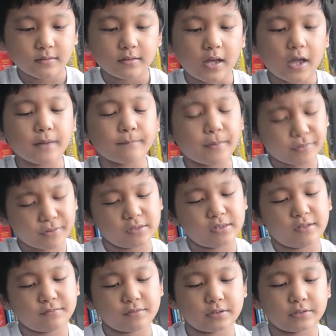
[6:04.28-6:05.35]
And basically
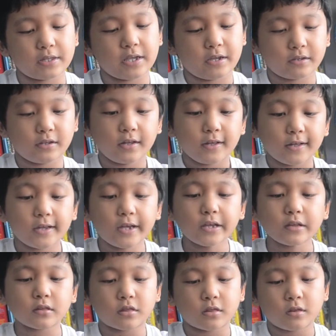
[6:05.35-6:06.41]
lives on land.
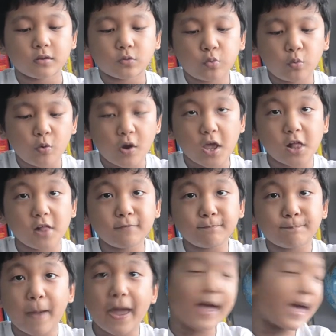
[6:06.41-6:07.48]
It's 12
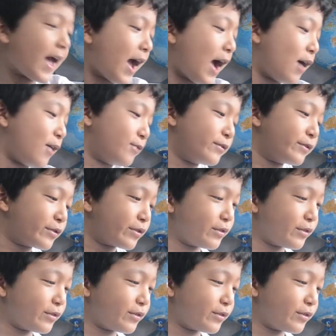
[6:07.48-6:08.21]
pounds.